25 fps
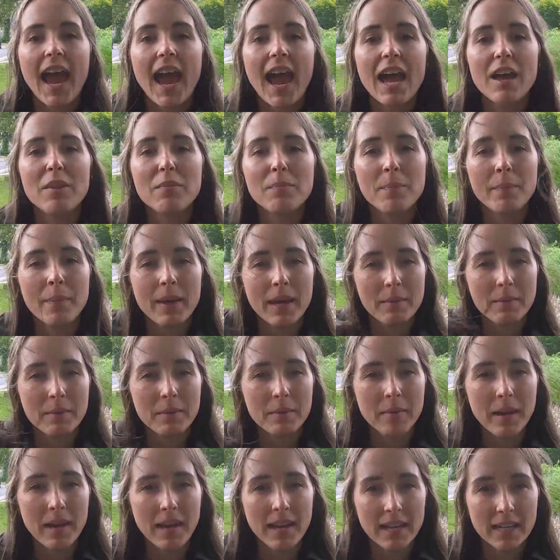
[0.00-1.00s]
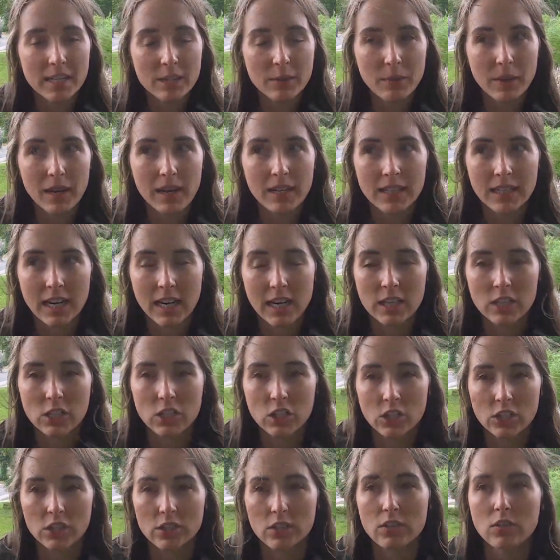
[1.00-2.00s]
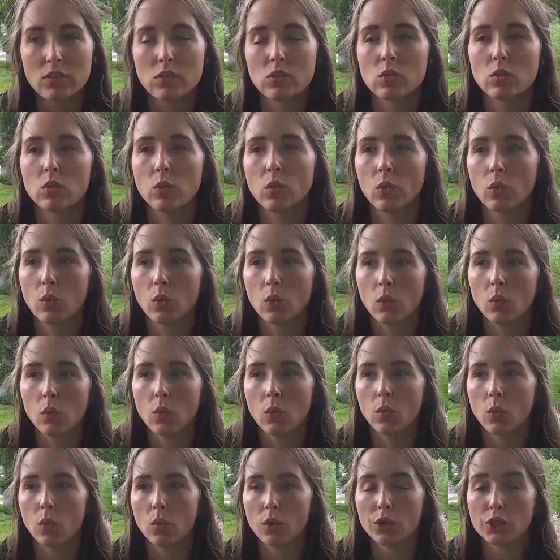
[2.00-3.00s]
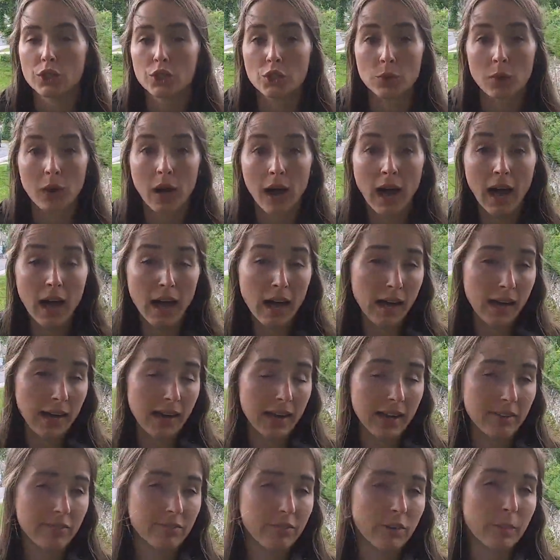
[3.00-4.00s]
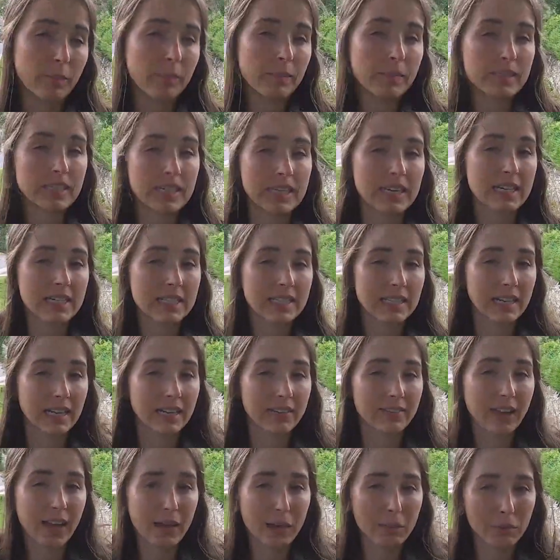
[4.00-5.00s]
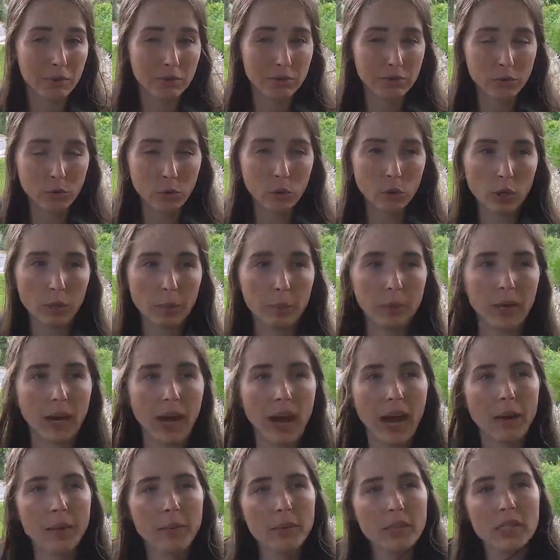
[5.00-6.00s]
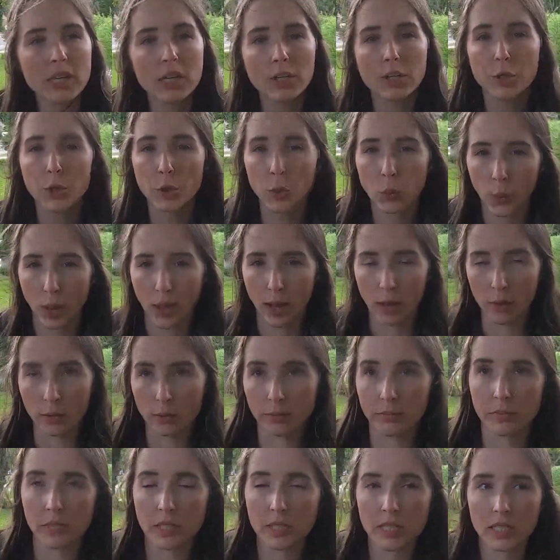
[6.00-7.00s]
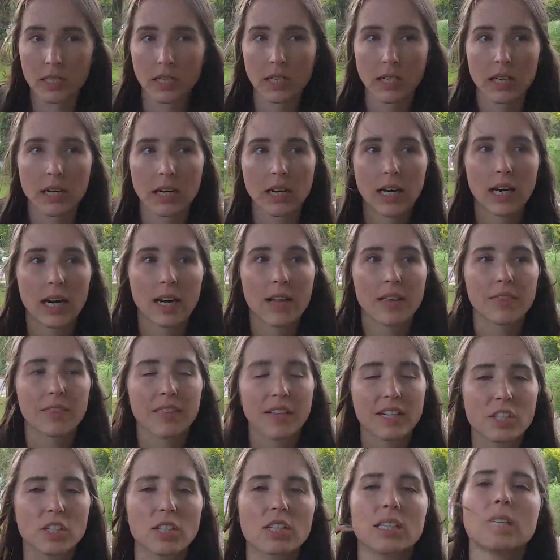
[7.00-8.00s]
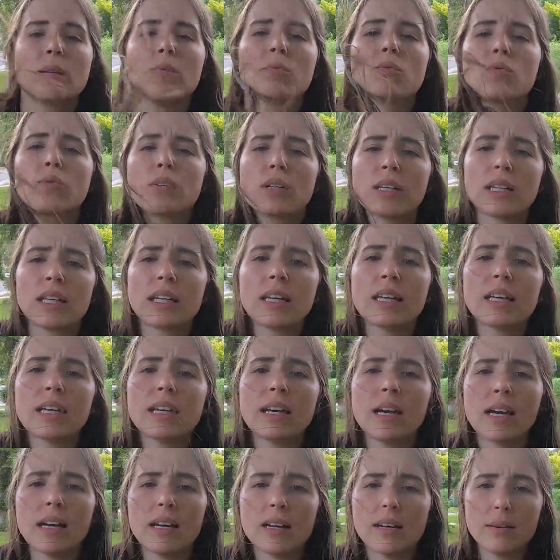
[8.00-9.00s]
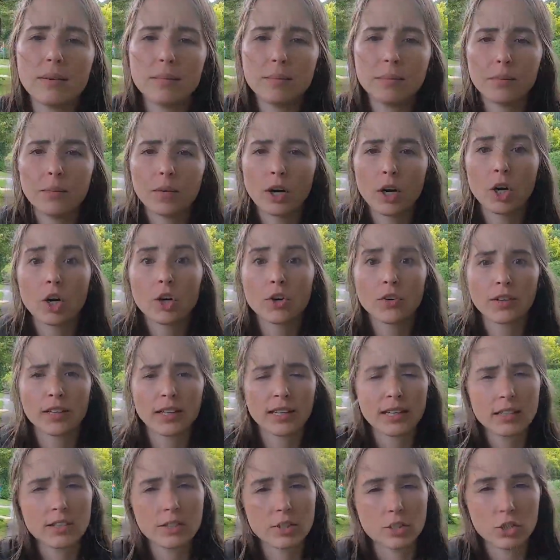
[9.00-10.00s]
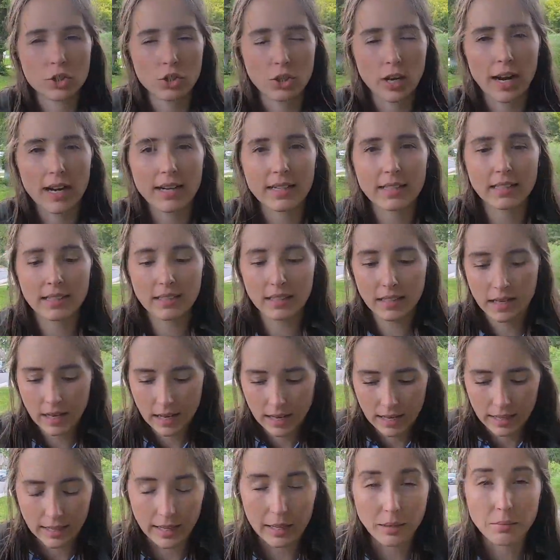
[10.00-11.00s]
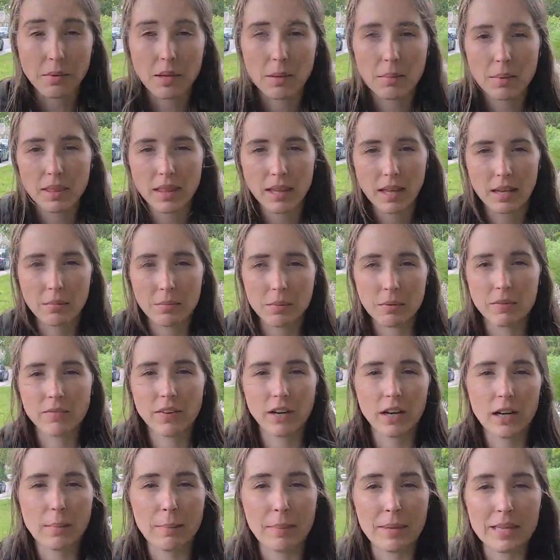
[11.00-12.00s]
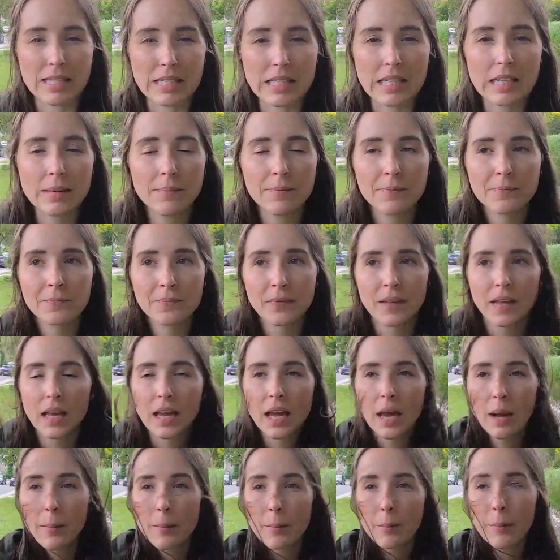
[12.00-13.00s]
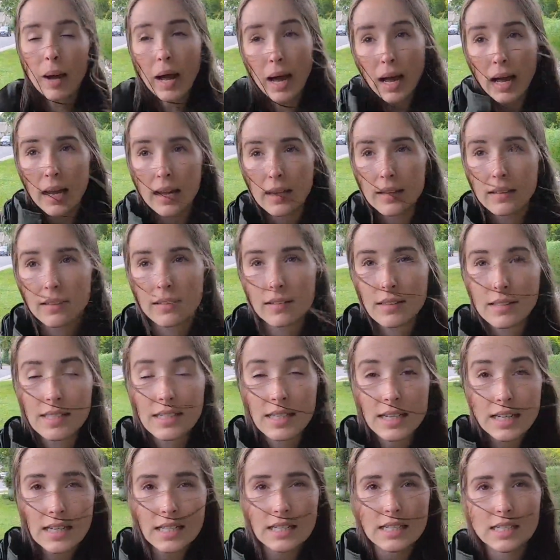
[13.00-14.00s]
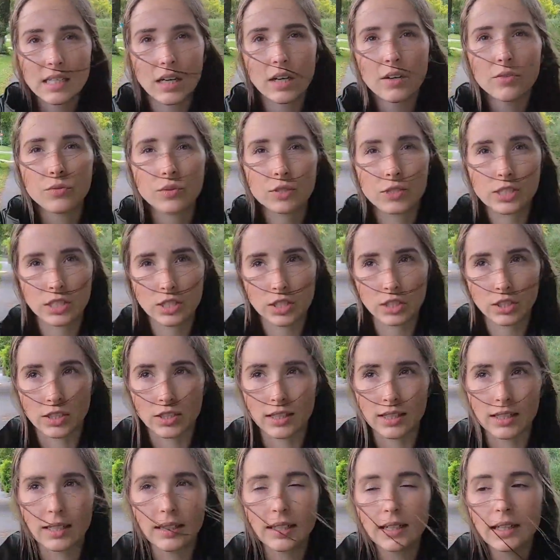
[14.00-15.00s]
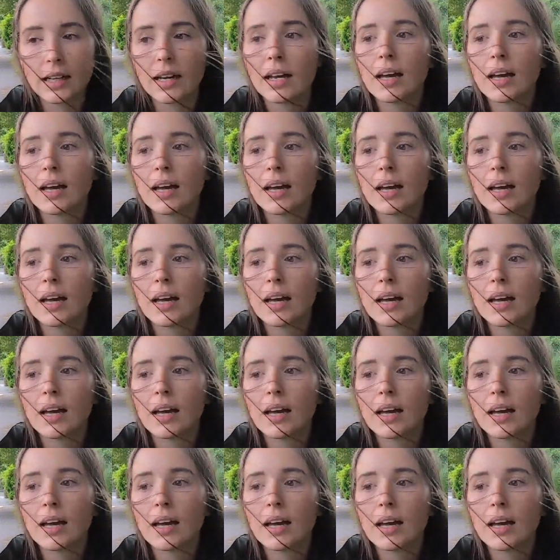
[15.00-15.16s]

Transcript: and maybe my expectations were too high from teas that I've had before, but I was underwhelmed. They just seemed really hurried and distracted, like maybe they had been very busy. But the tea itself was good.